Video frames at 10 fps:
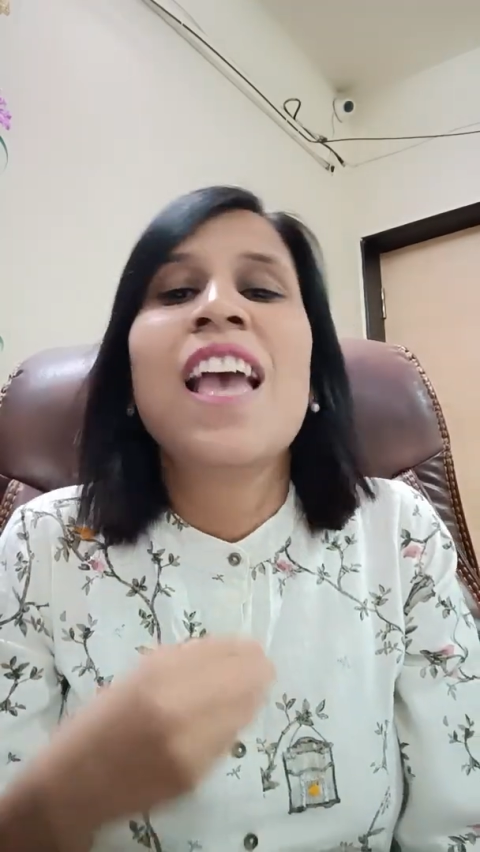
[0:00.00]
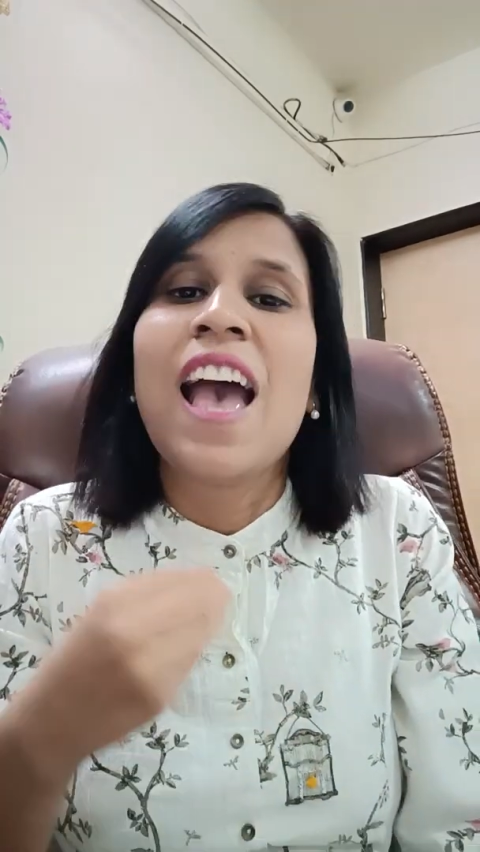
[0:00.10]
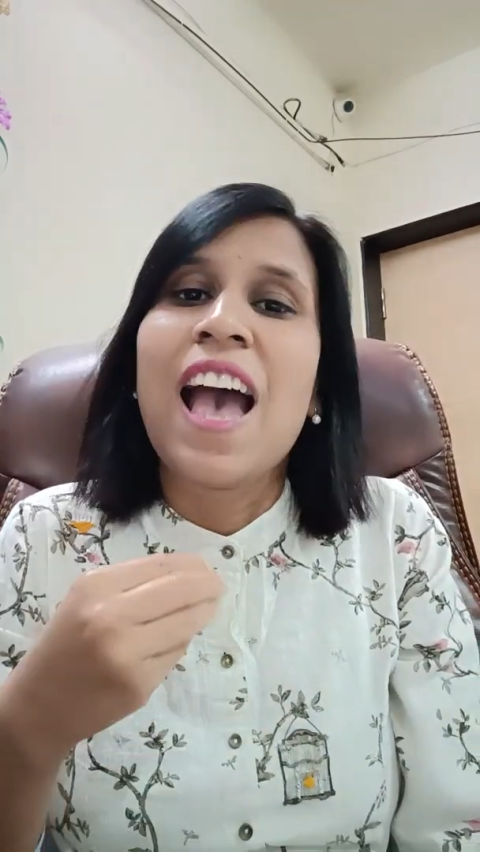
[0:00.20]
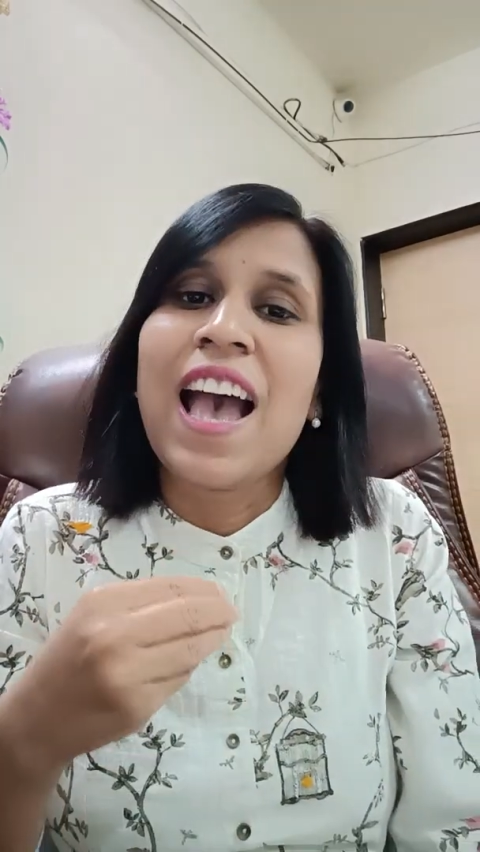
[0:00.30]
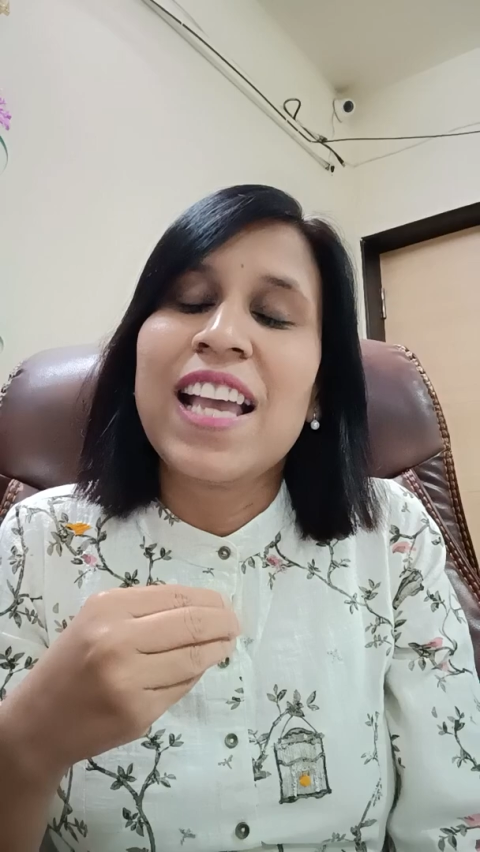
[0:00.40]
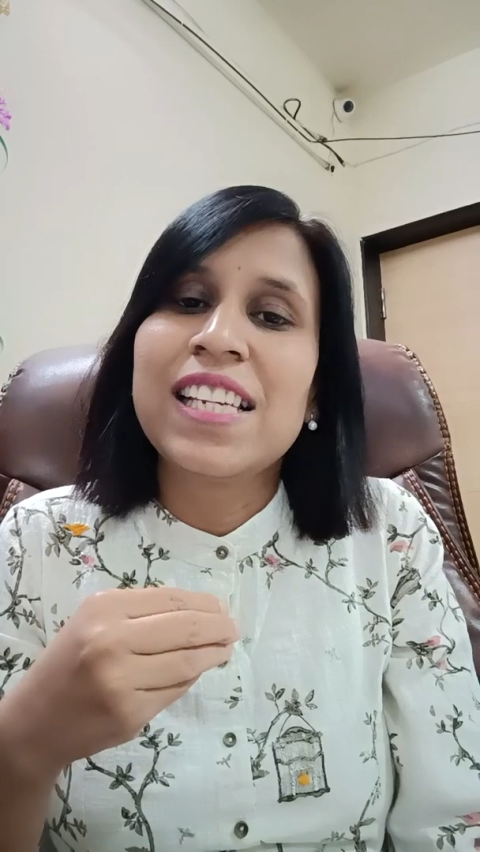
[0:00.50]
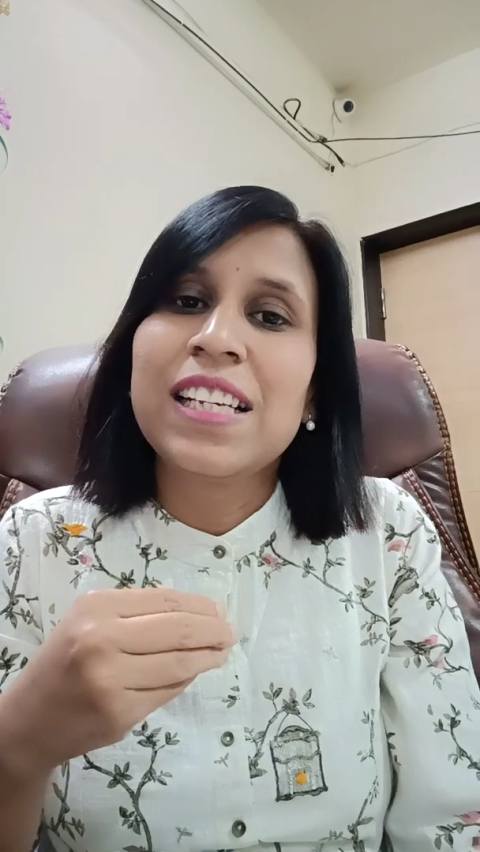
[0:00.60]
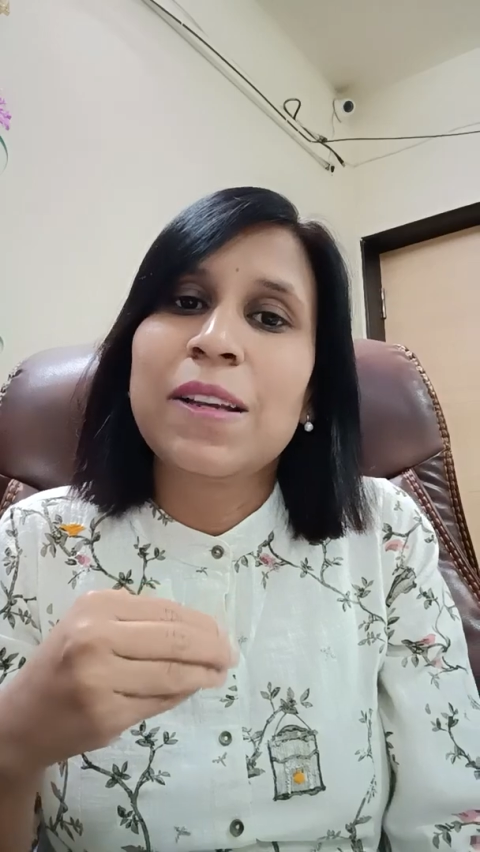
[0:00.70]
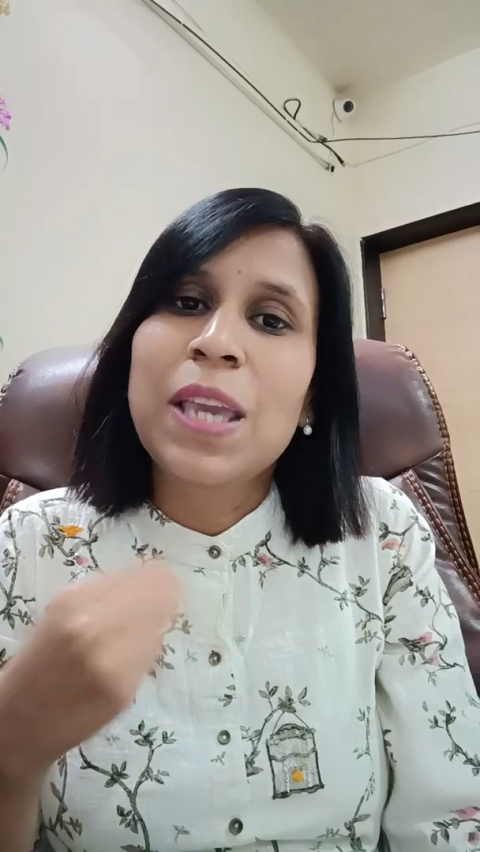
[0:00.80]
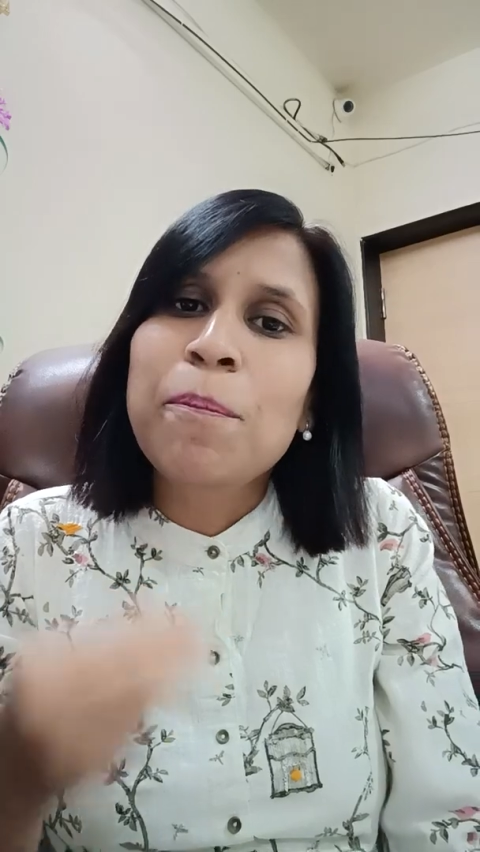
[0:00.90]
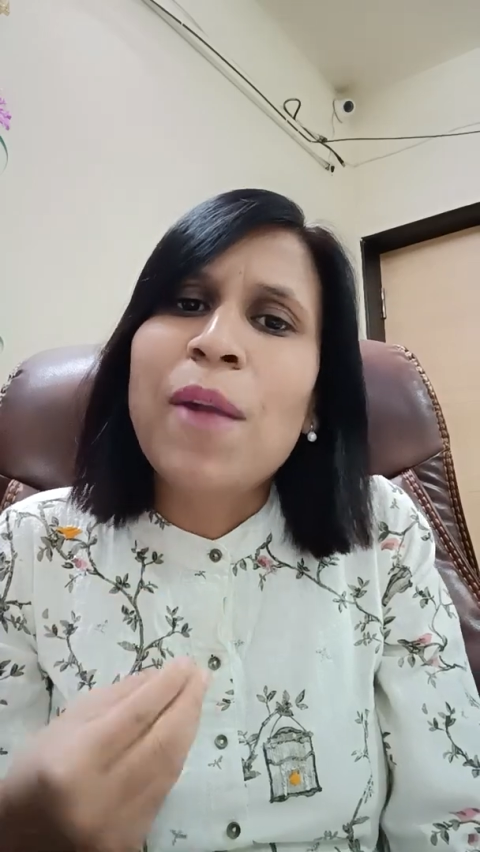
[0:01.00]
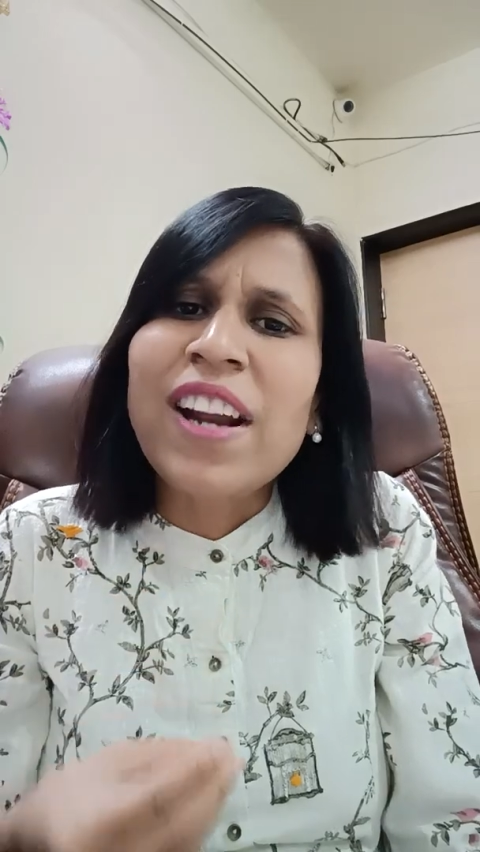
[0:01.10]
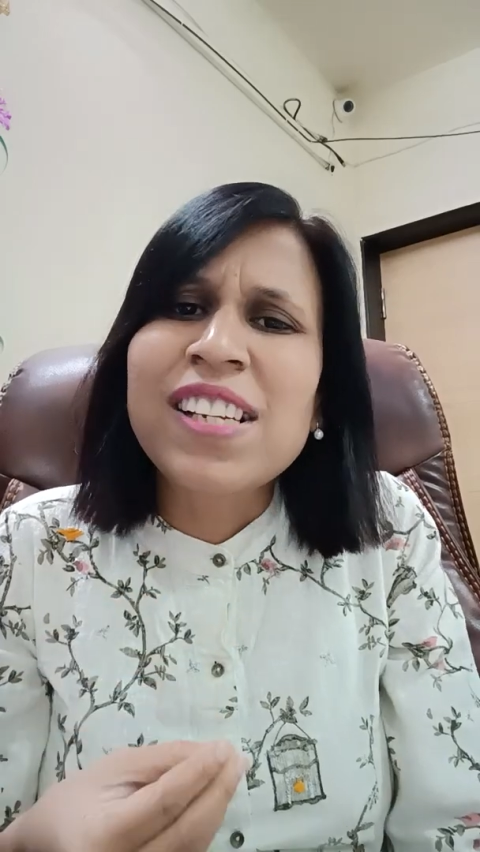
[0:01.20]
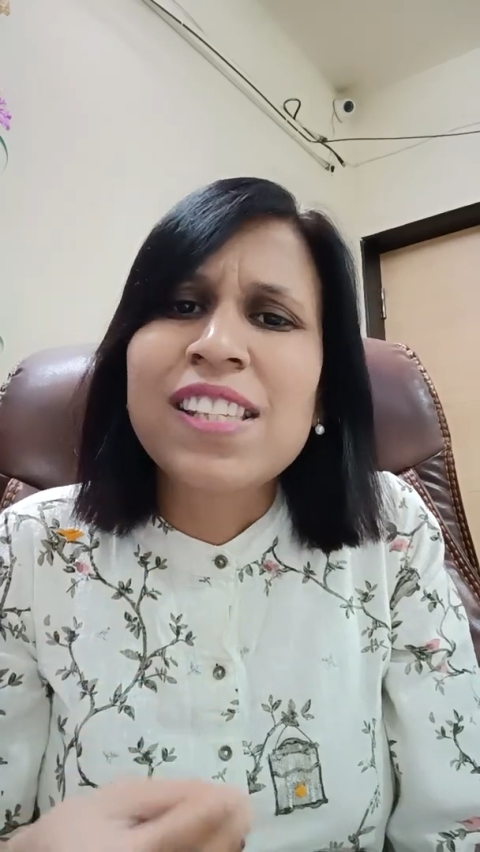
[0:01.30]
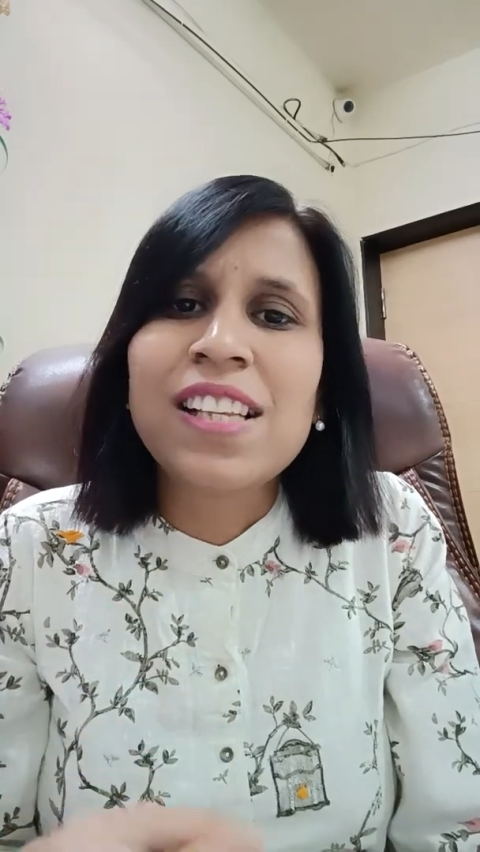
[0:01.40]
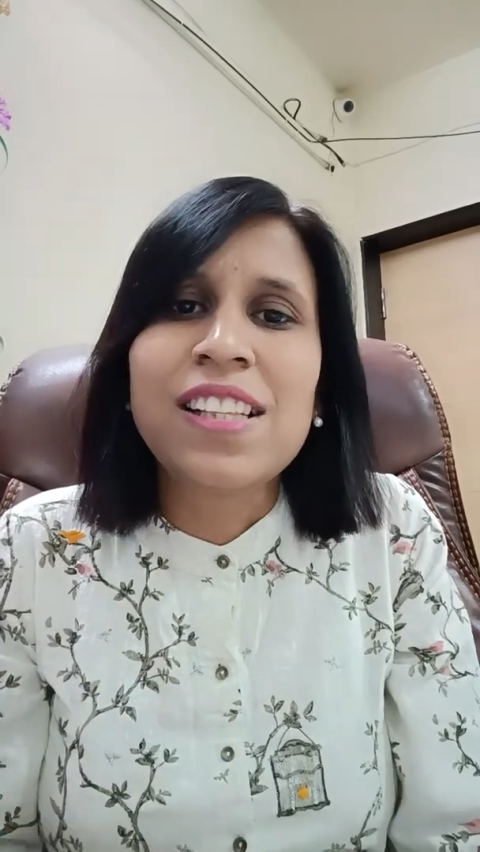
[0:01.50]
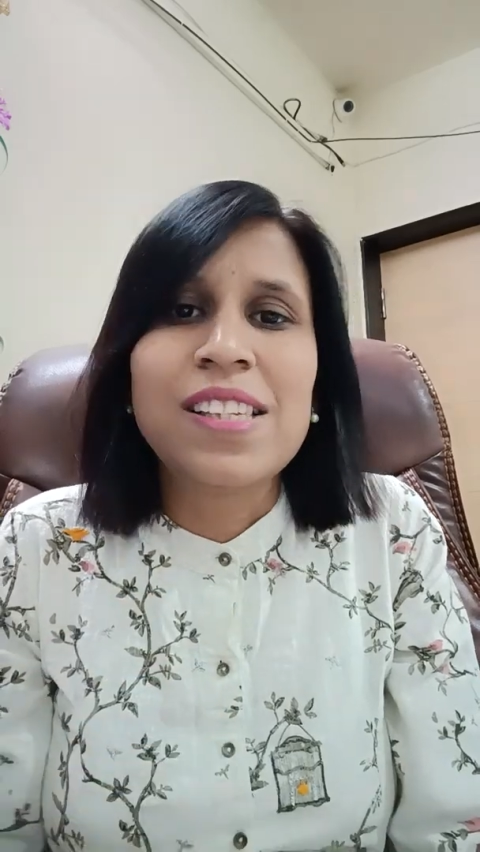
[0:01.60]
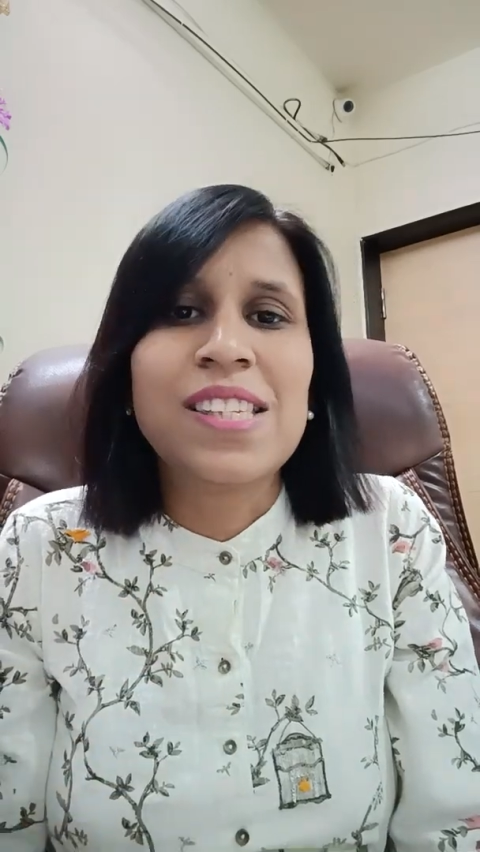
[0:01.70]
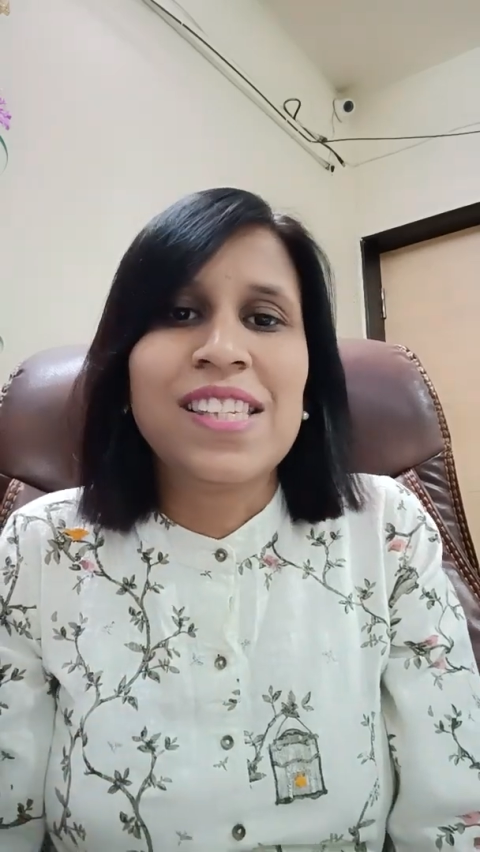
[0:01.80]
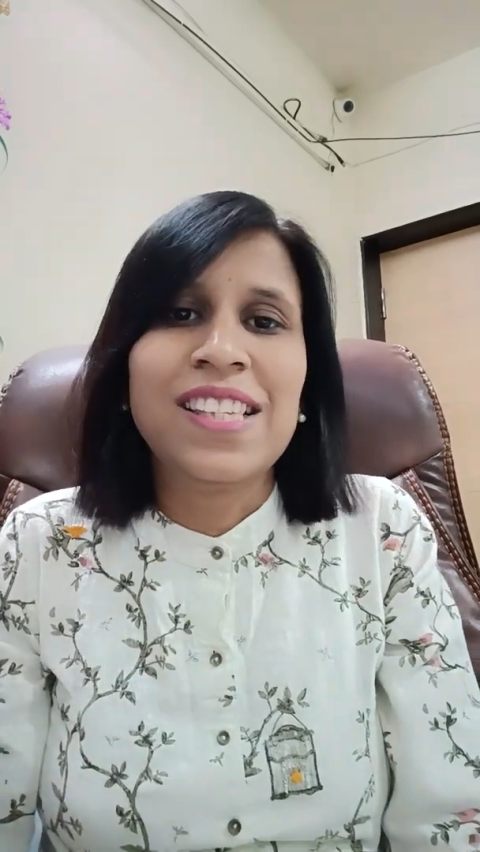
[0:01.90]
and keep practicing
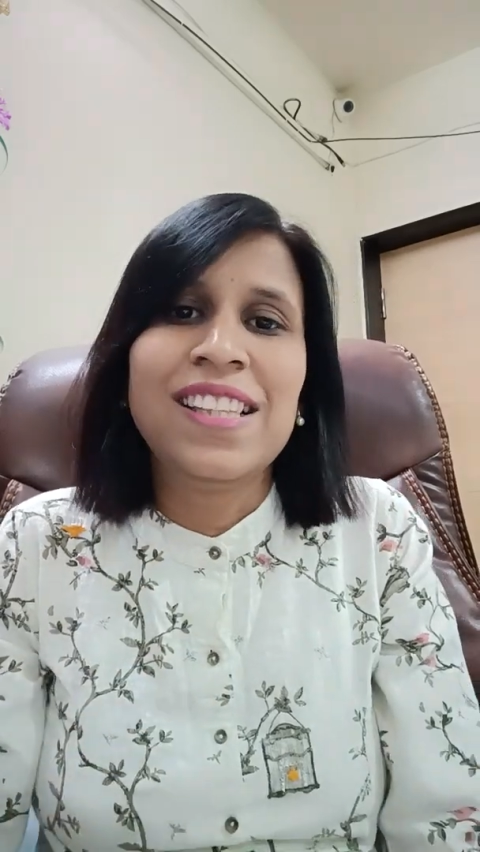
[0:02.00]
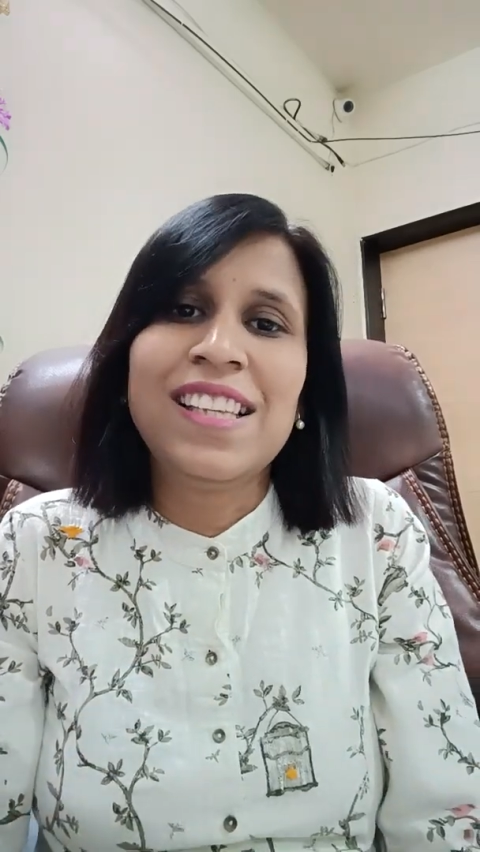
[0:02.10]
this.